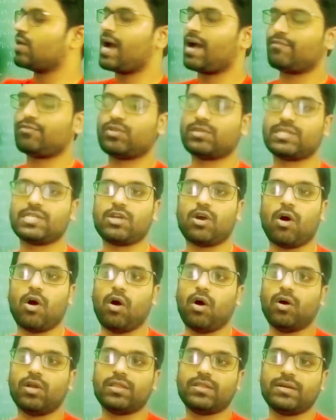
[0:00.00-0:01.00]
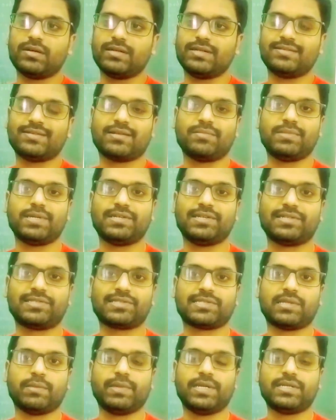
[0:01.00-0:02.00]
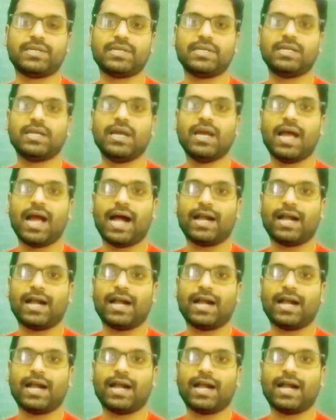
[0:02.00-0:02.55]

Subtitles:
You have to see all the intermediate stability,